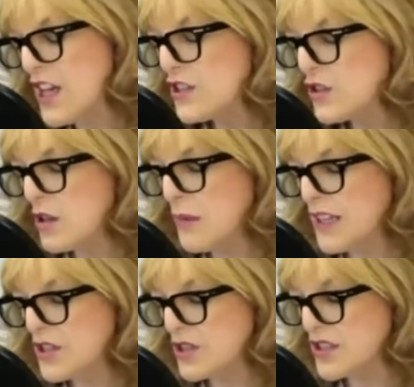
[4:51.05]
So you
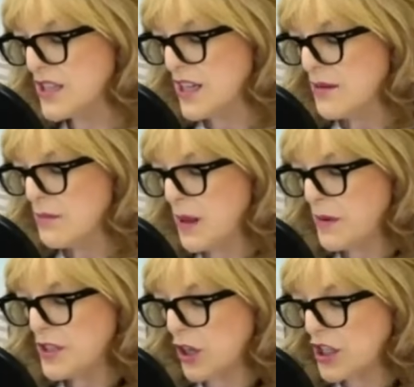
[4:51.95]
might just
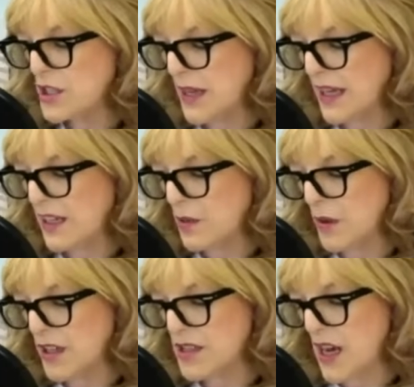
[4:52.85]
maybe talk to me a little
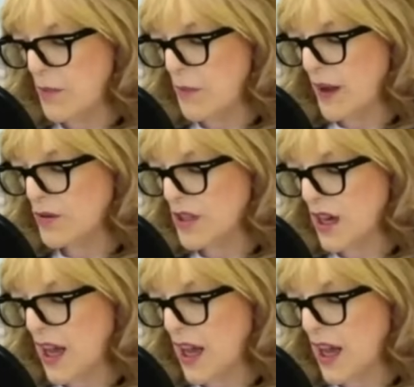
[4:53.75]
bit about